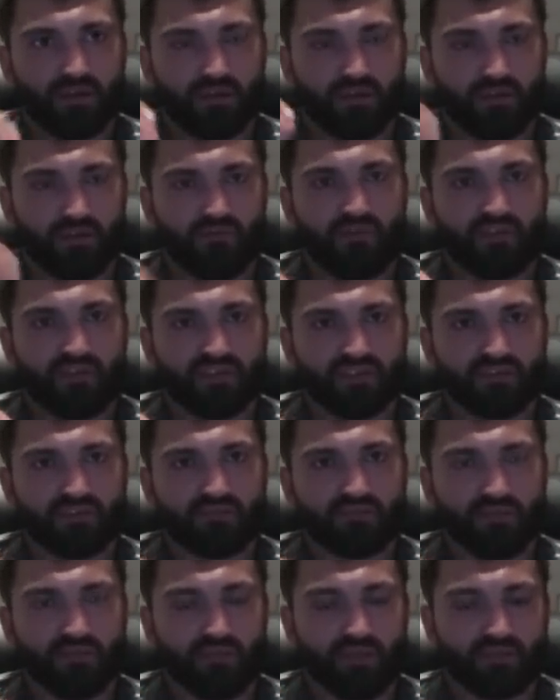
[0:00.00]
dressing
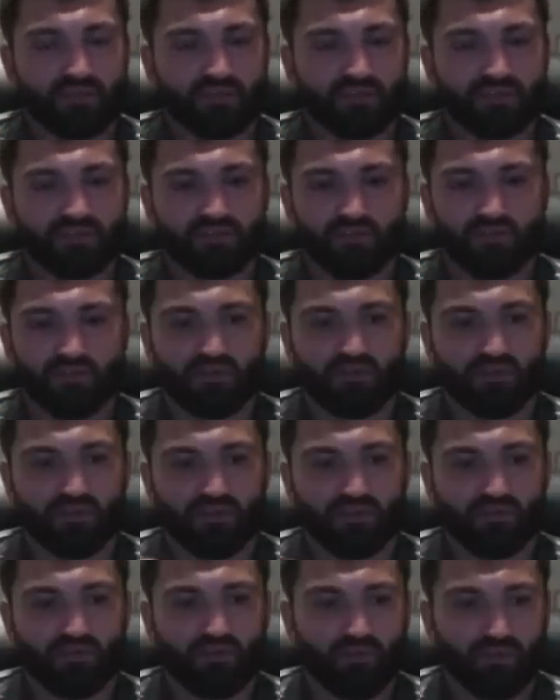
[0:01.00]
room. Sometimes it's so
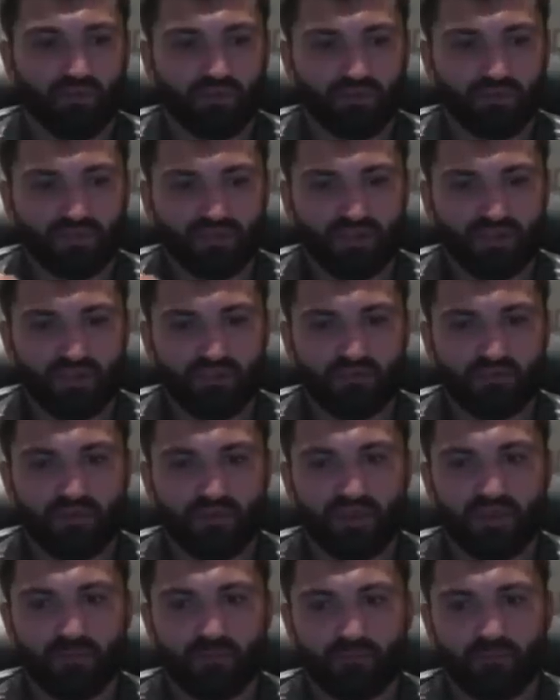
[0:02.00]
annoying, because he tried to
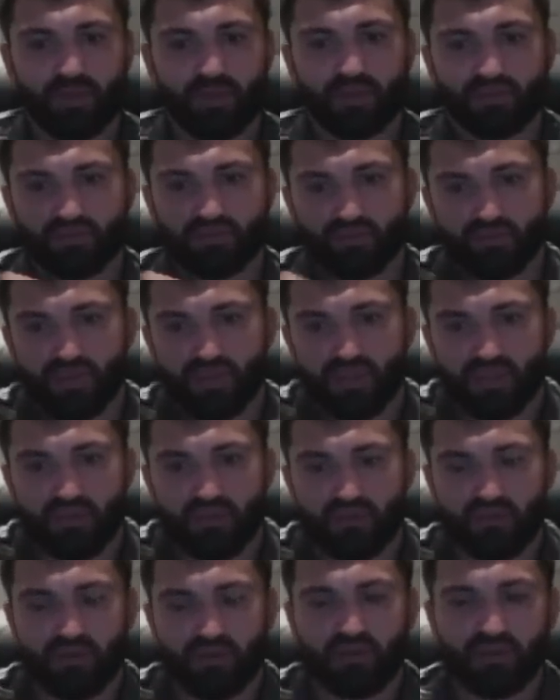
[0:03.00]
make a picture, take
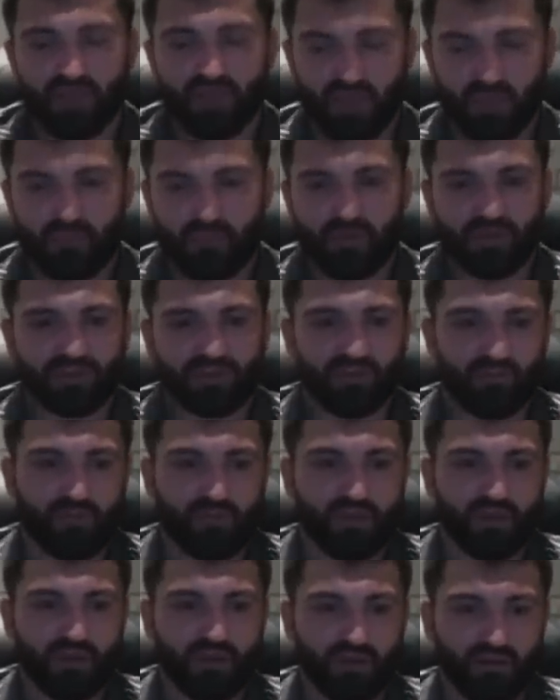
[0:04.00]
a picture,
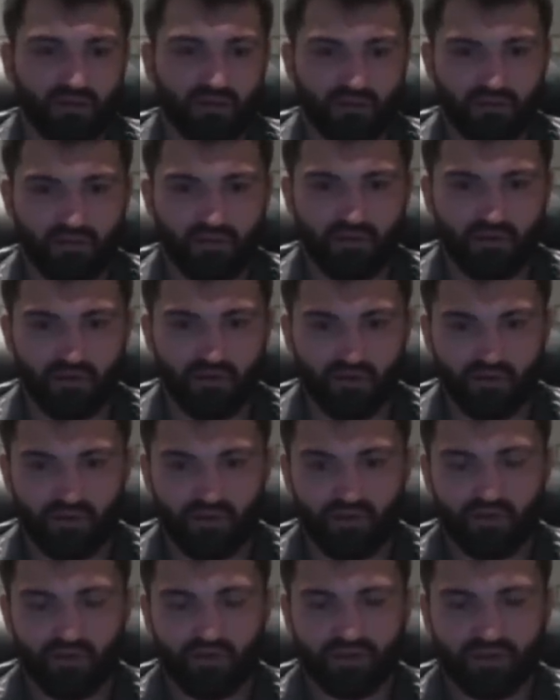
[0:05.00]
or
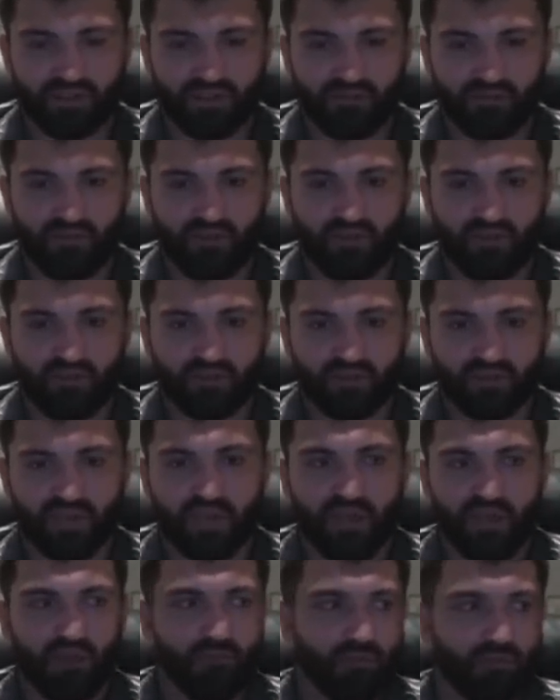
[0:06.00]
record some videos.
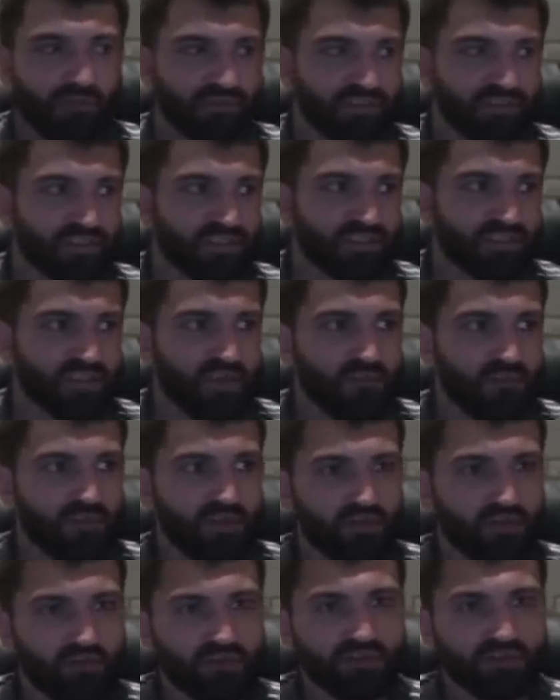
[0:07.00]
But this time
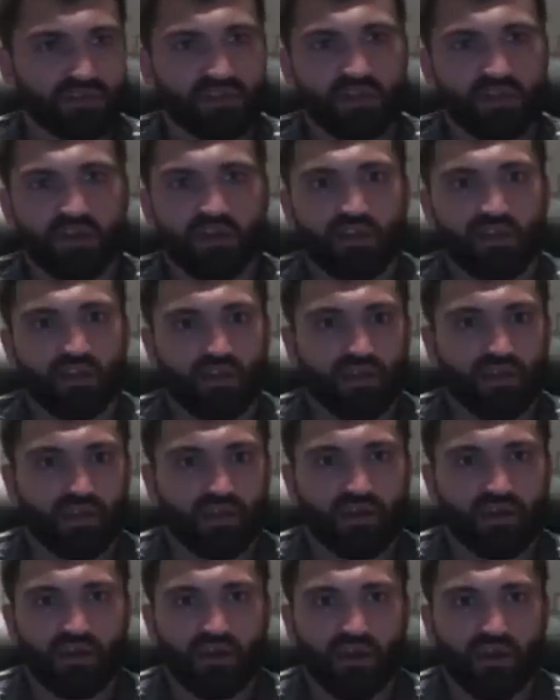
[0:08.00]
he was
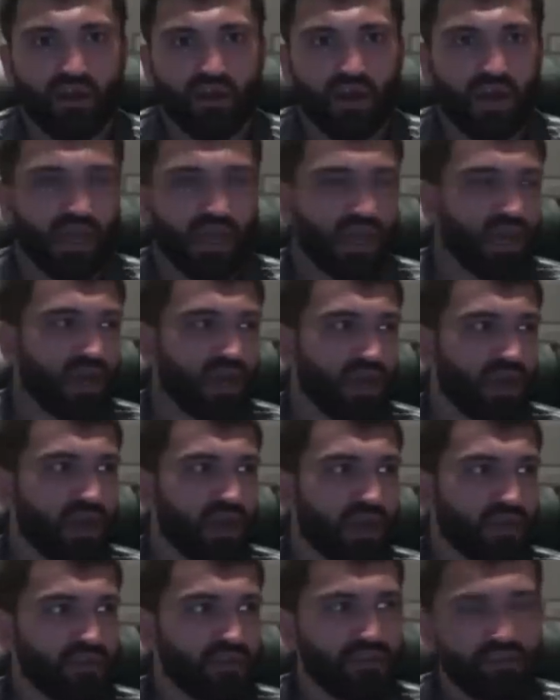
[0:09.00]
like,
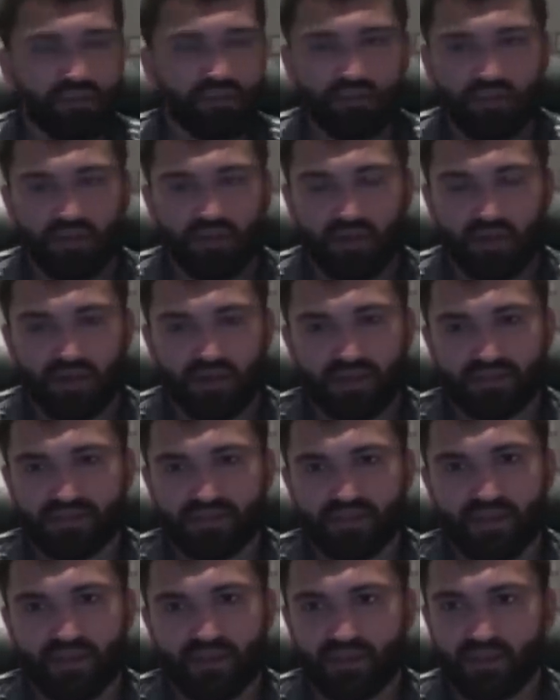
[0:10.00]
I
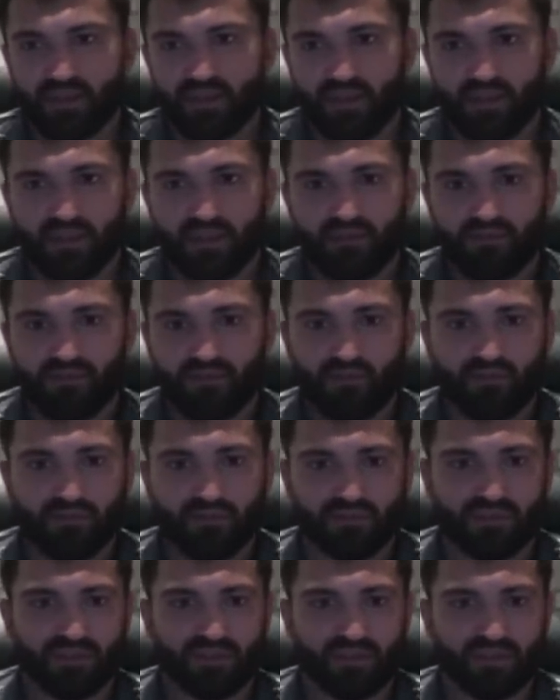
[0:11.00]
think I didn't like even
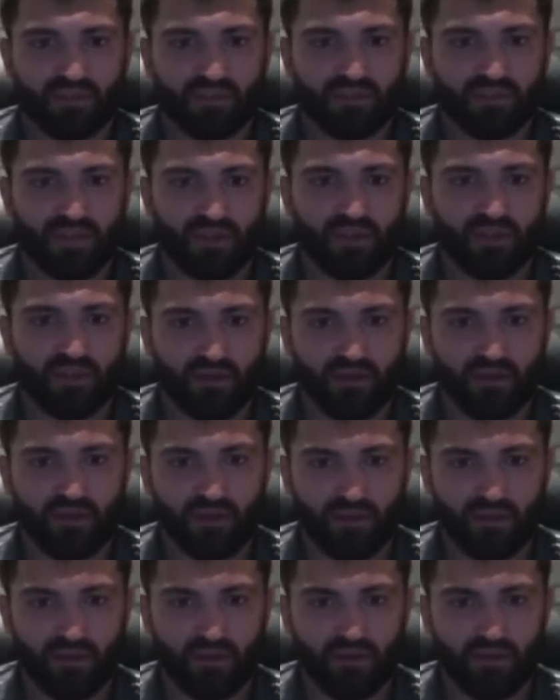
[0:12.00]
know that he like
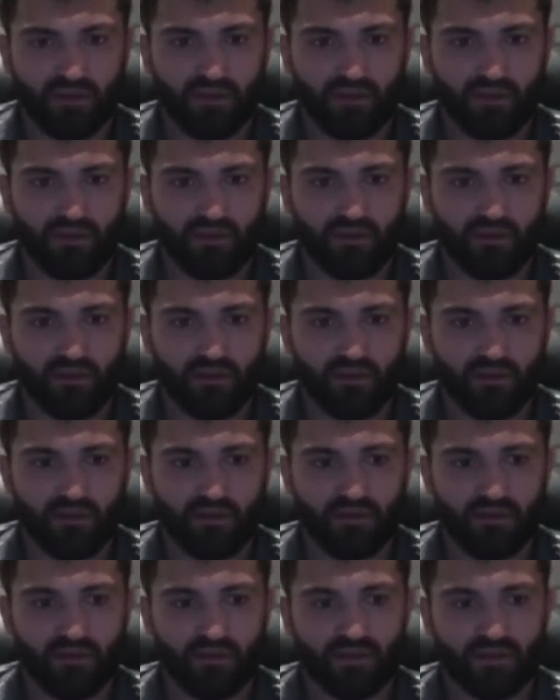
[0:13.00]

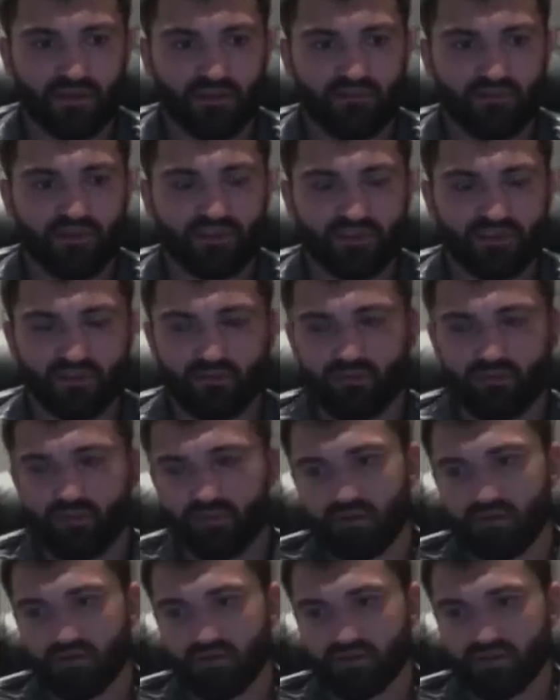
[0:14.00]
in a dressing room,
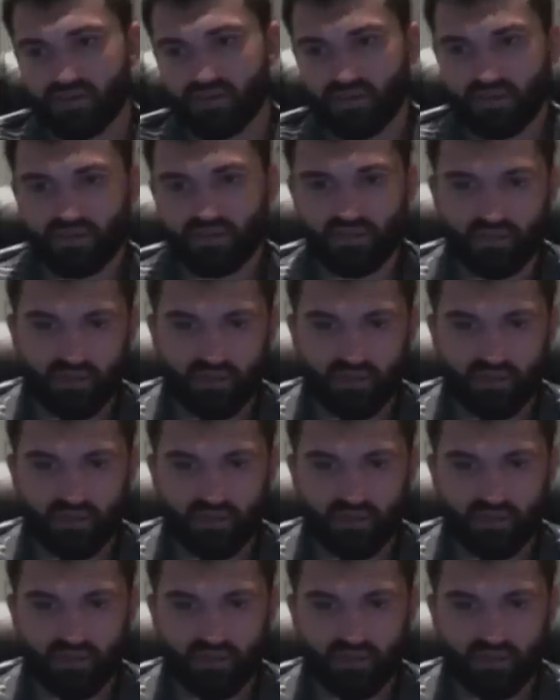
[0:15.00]
because like he